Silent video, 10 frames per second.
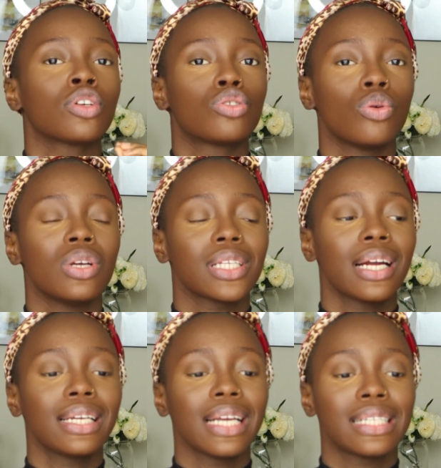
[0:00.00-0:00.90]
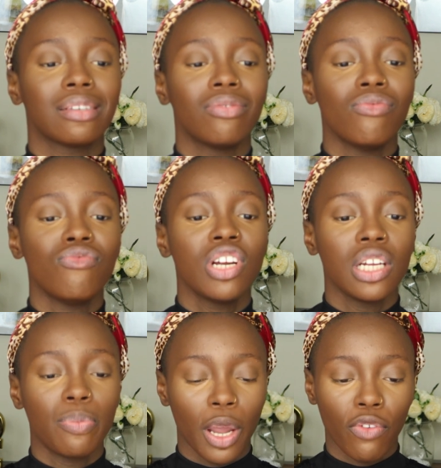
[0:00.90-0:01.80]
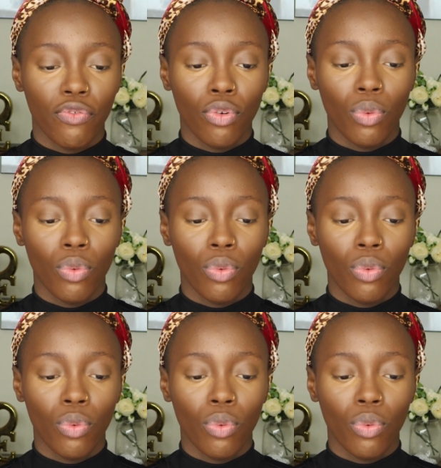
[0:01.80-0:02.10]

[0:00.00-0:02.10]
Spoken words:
So it started getting really painful